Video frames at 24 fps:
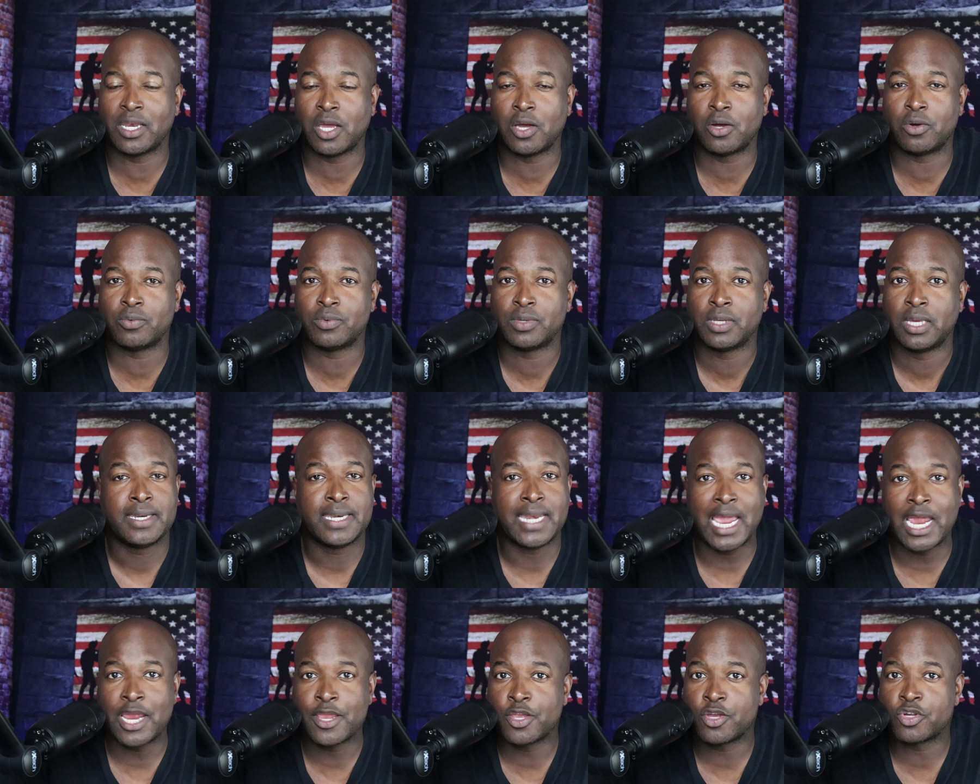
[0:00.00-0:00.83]
loan.
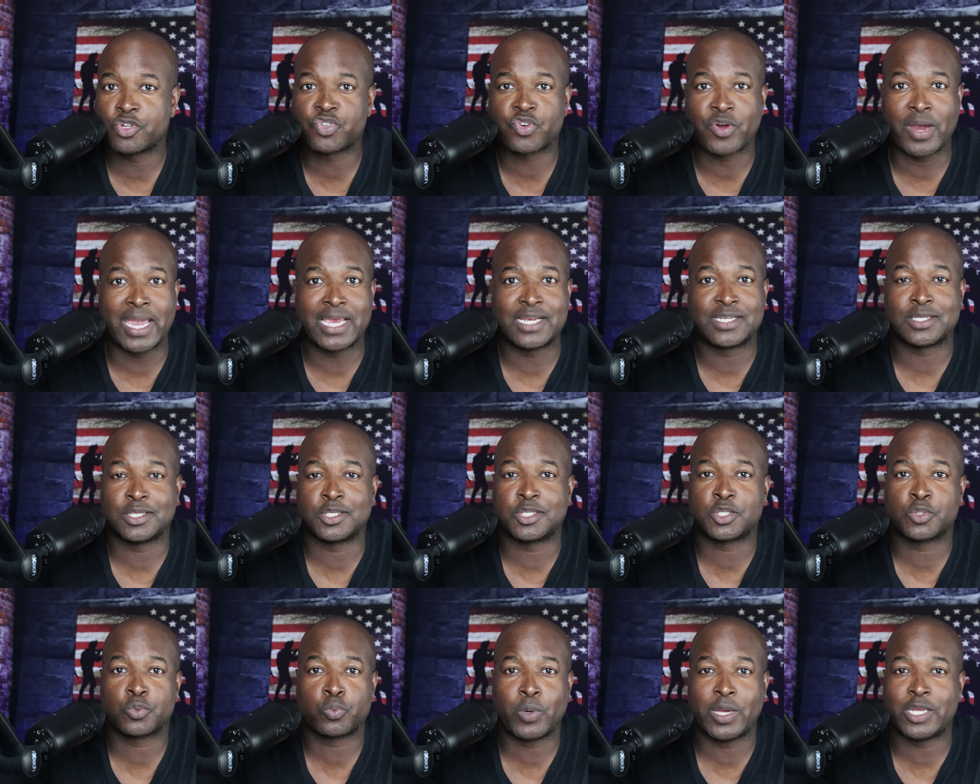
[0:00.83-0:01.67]
Now you're trying to
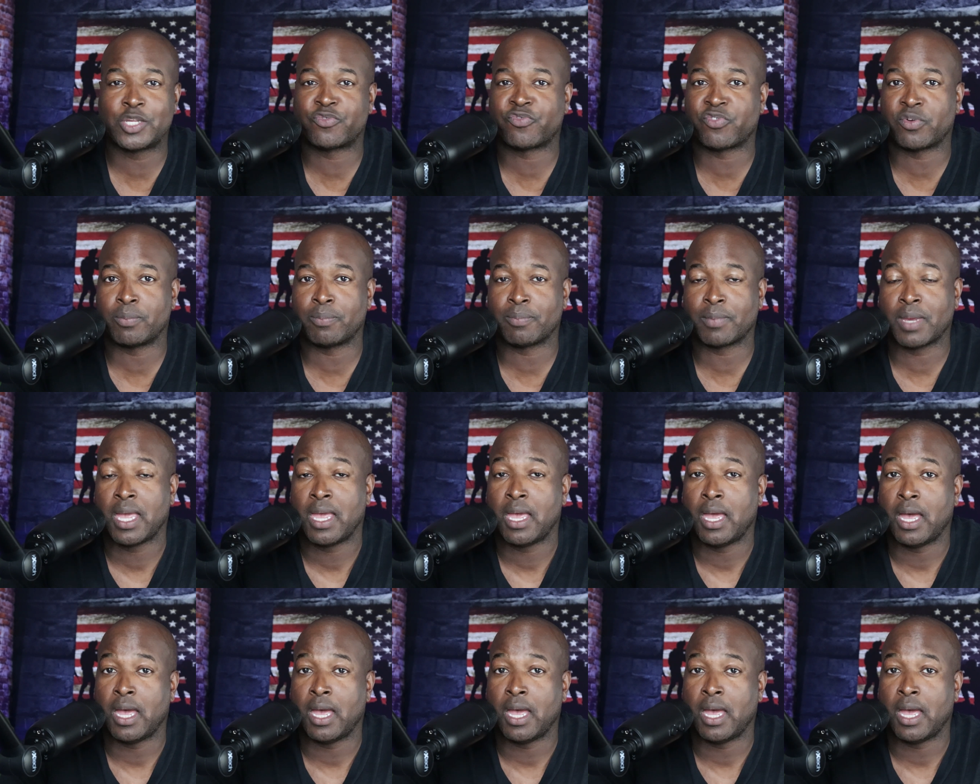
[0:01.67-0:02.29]
switch from